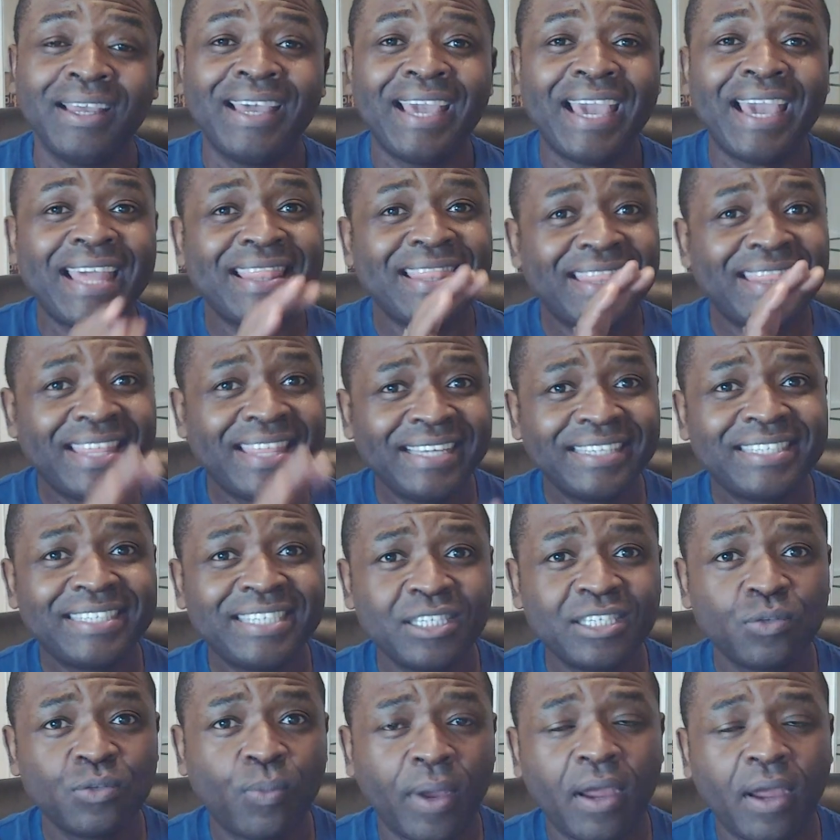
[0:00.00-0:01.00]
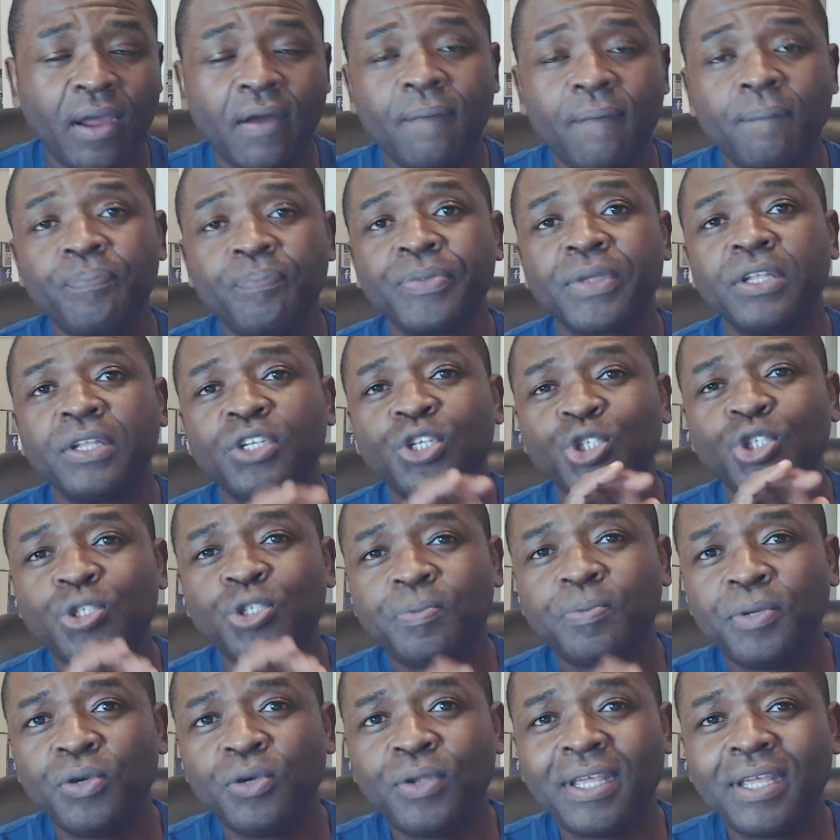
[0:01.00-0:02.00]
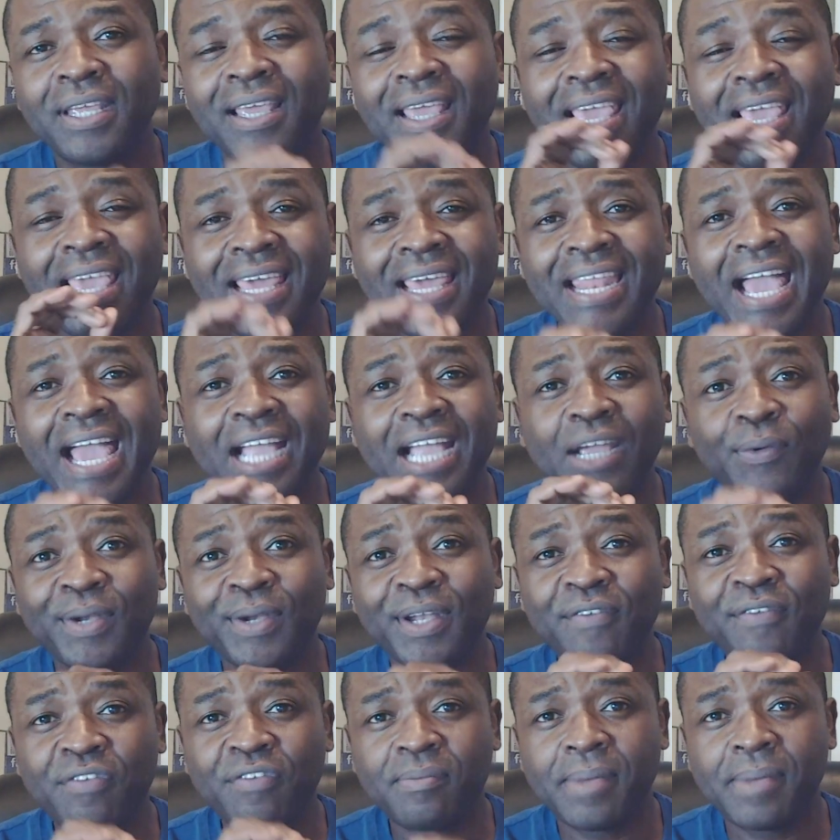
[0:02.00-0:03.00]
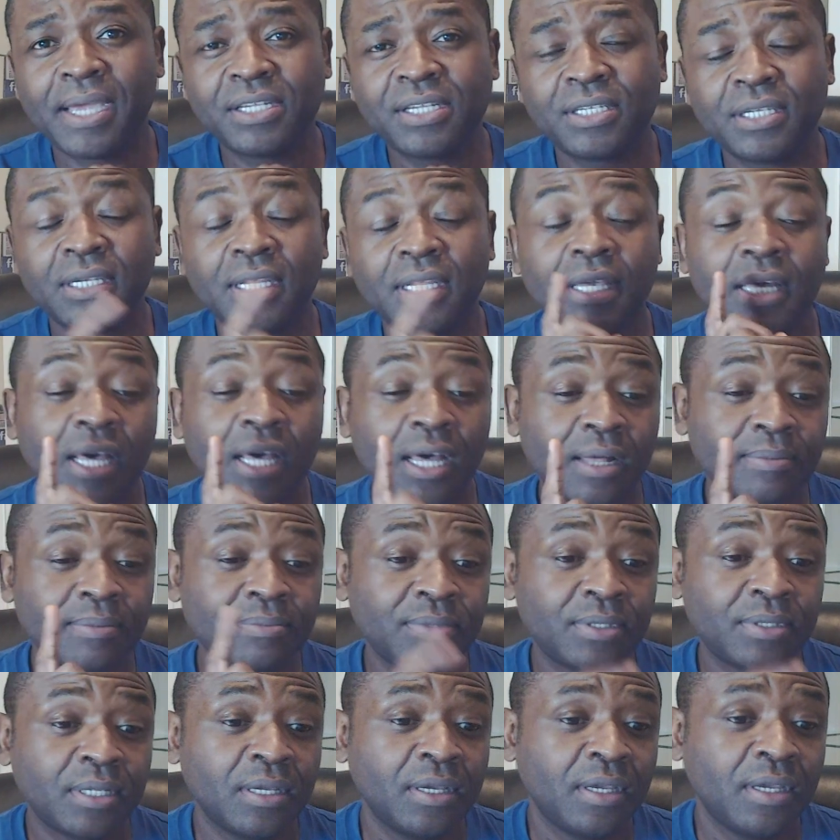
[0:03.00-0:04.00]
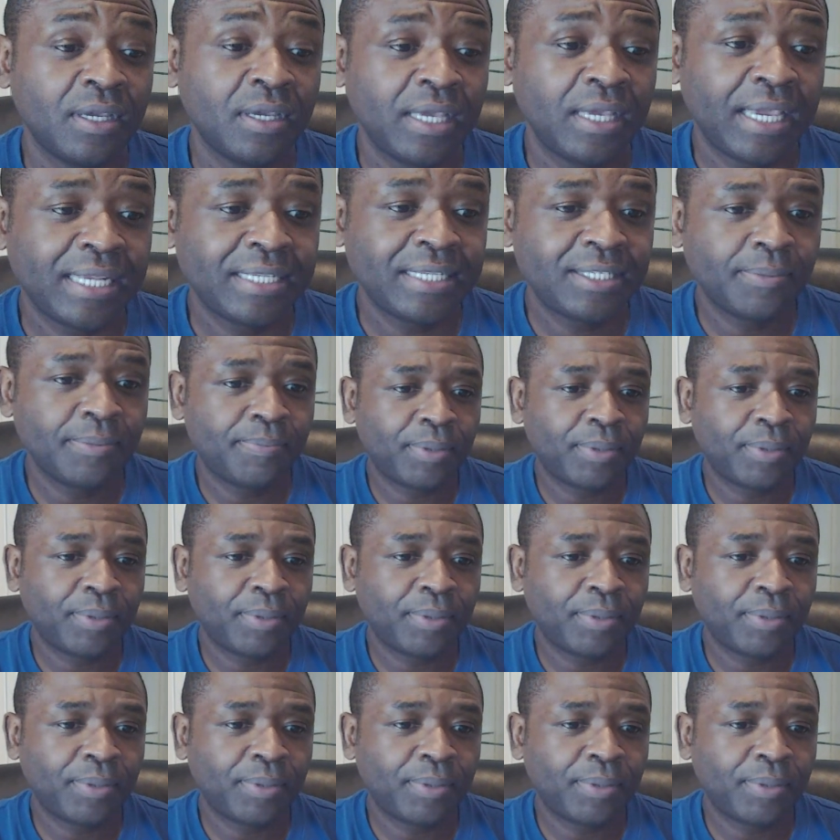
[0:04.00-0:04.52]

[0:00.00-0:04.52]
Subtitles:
And this is where disputing inaccurate information comes into